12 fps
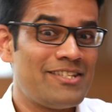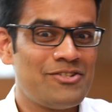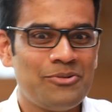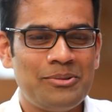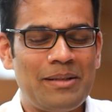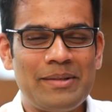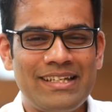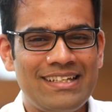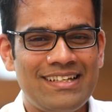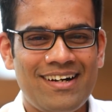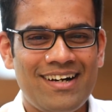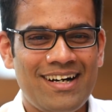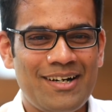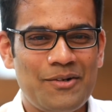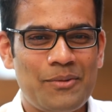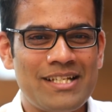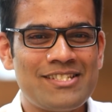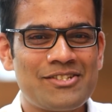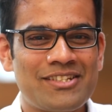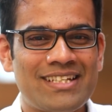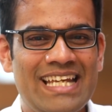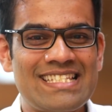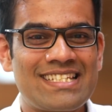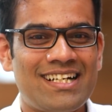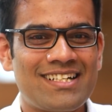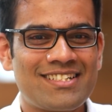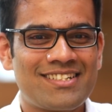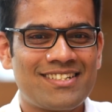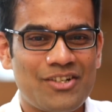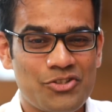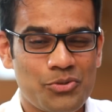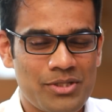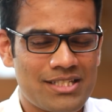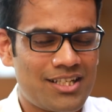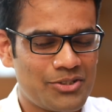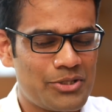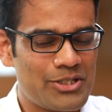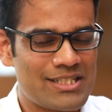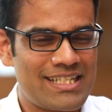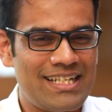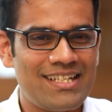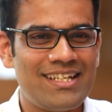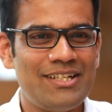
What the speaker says: Parents do, I mean, once kids start or students start going to Ascend,